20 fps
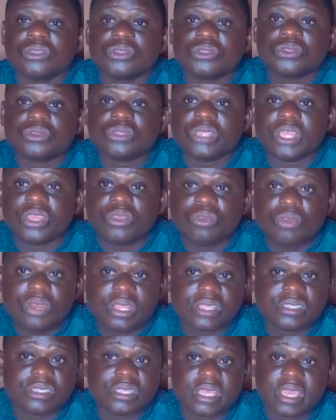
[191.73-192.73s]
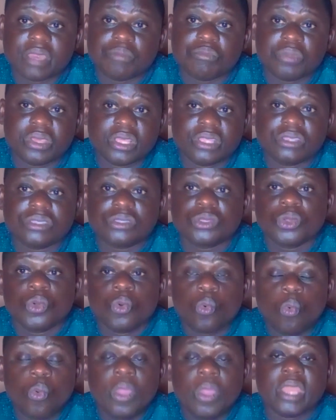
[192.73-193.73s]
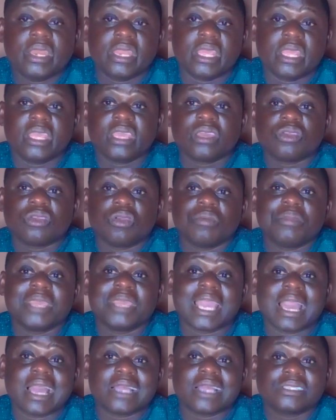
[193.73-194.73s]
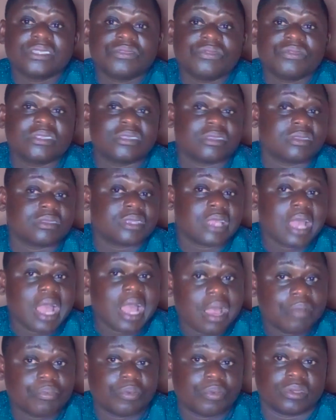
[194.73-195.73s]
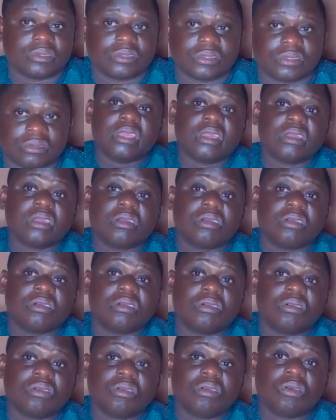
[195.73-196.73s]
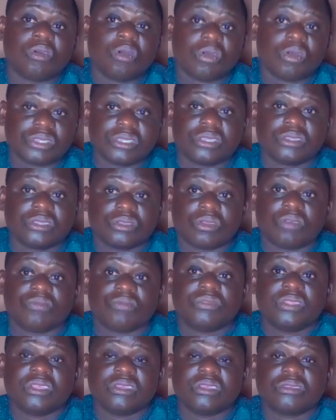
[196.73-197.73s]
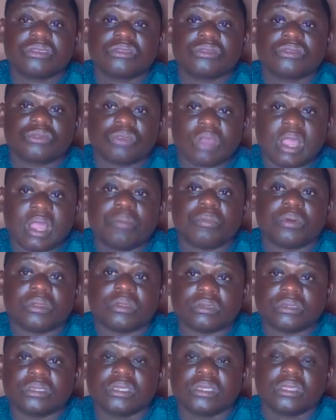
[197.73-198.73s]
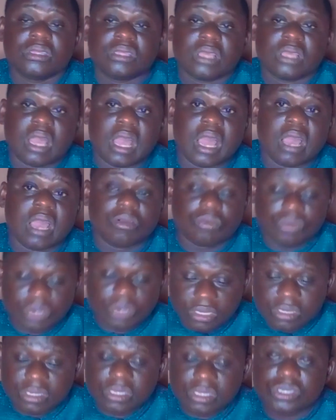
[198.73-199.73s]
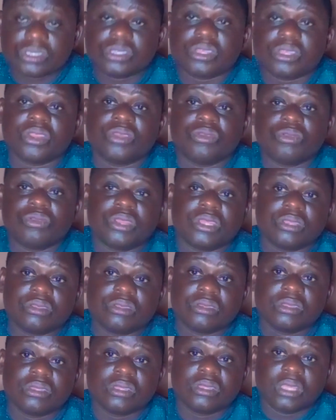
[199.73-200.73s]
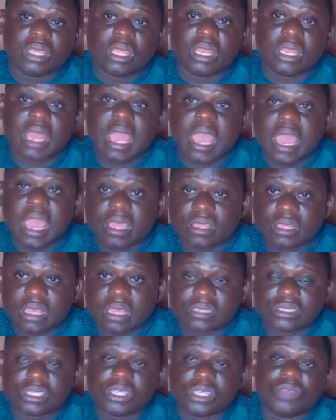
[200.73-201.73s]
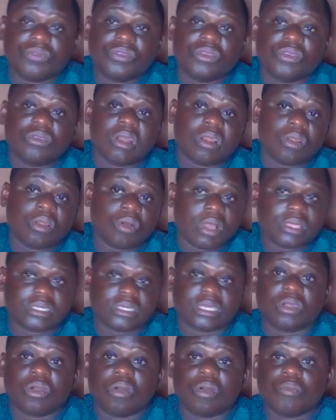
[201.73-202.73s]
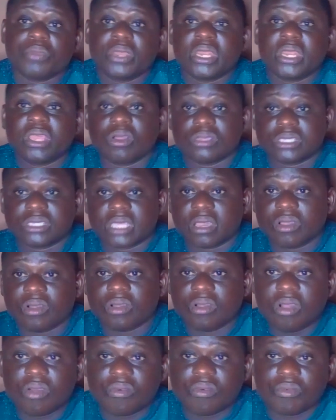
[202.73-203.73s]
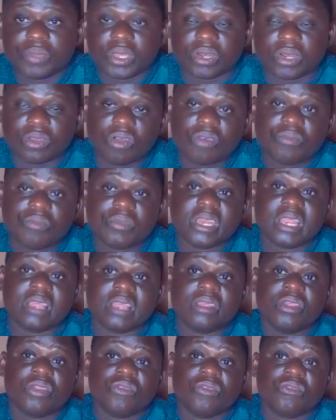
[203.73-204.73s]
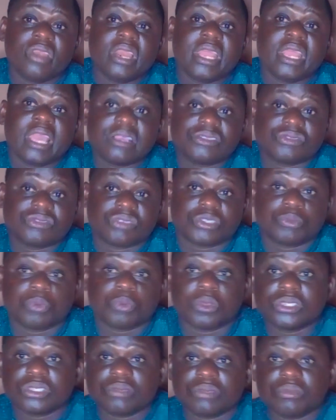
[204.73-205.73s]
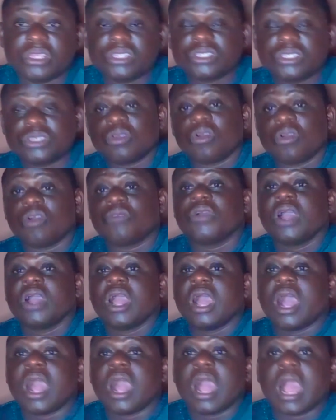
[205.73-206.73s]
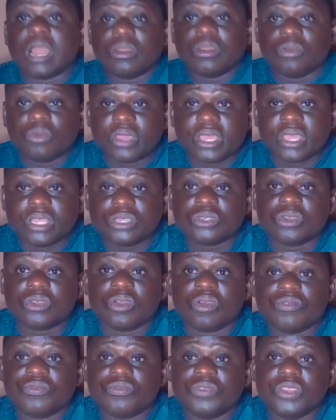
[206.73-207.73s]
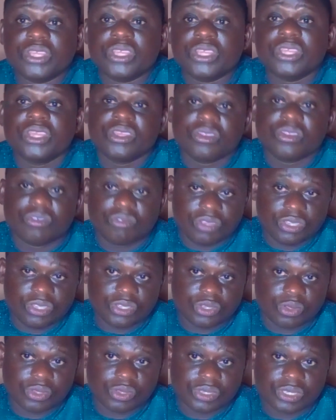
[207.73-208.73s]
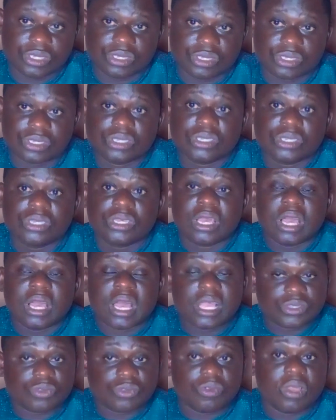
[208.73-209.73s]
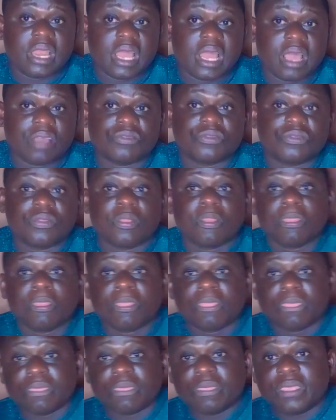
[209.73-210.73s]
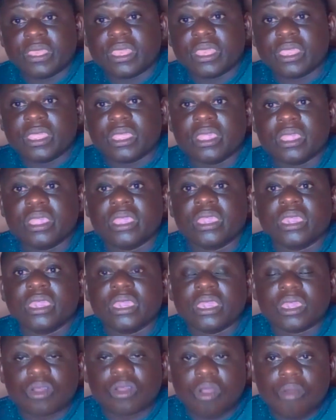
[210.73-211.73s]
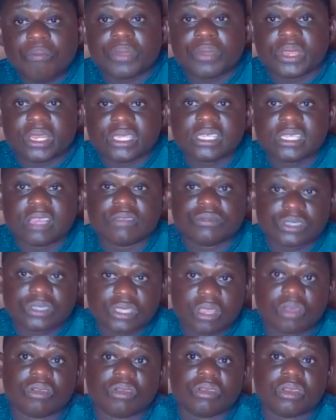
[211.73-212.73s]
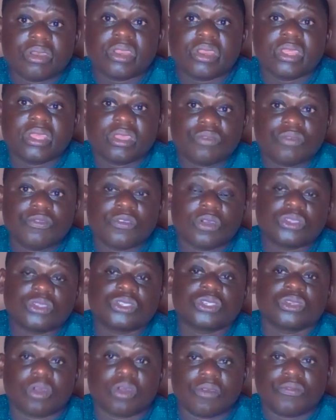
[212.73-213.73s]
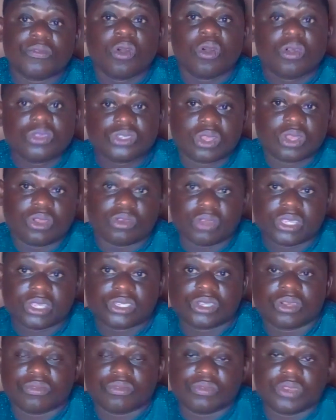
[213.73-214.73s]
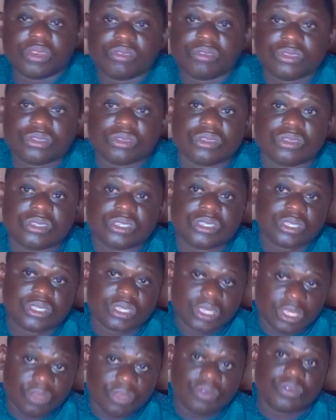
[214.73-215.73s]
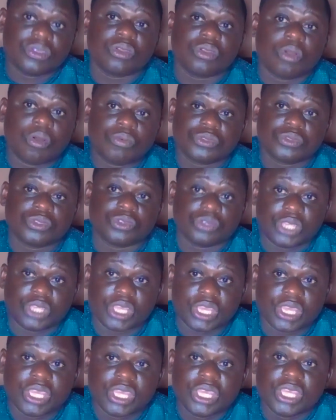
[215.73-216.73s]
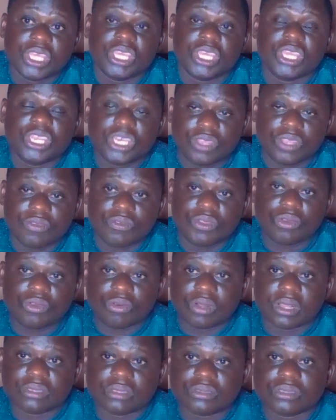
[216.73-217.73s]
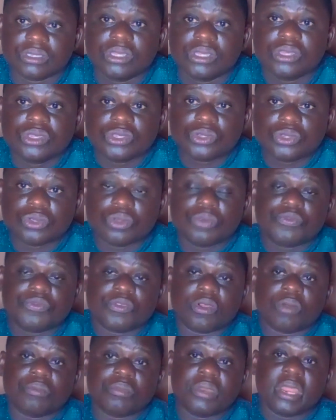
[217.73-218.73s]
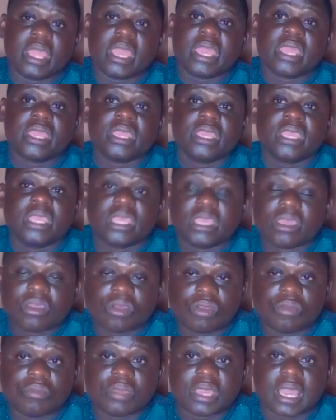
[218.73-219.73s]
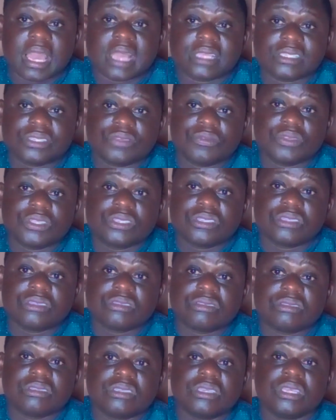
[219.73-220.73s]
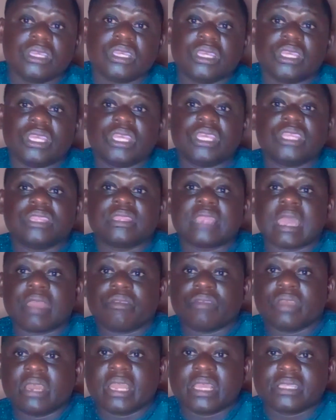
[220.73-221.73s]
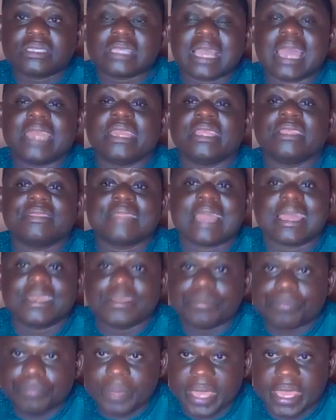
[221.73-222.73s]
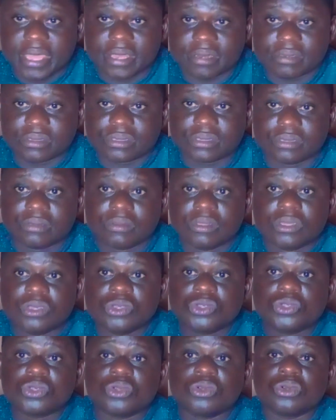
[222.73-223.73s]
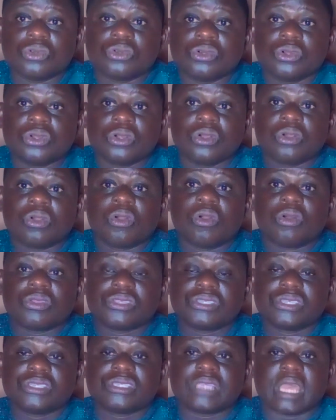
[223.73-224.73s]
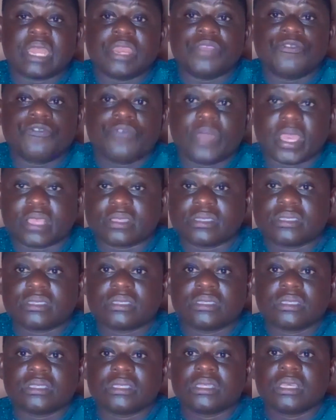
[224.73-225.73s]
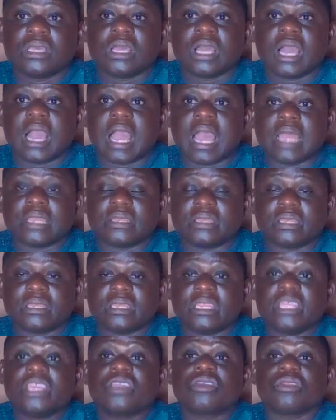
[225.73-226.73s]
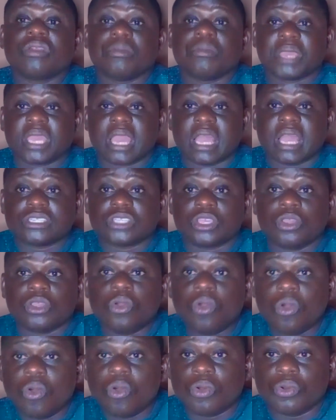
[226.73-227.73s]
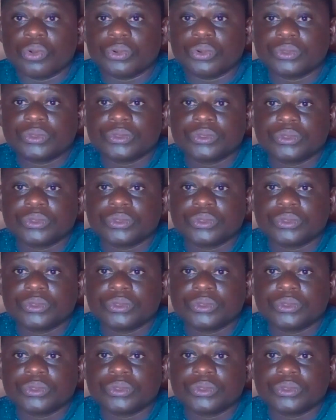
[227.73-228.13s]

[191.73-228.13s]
So the units here means where the economic activities happen. The causes of this to happen are within these three units, either as individual or as a company or as a government. Government really has responsibility of allocation of the resources, as well as the companies have secondary function of also allocation of the resources, even up to the individual. So from there, economic activities interrelate and interdepends. So causes and effects at economic as a whole.